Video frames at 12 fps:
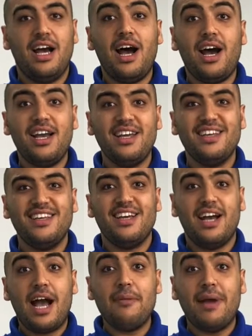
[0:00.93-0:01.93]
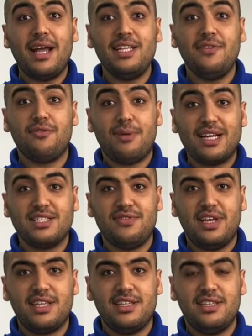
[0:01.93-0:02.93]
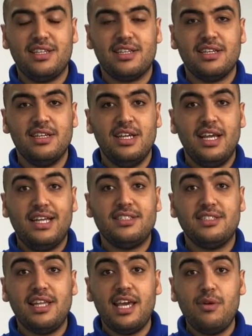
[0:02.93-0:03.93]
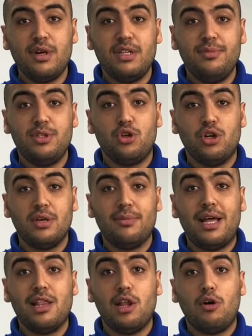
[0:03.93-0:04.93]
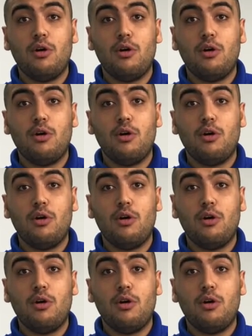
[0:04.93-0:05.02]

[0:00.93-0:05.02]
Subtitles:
Hi, I'm Hani from Activate Clinic, and today we're going to be talking about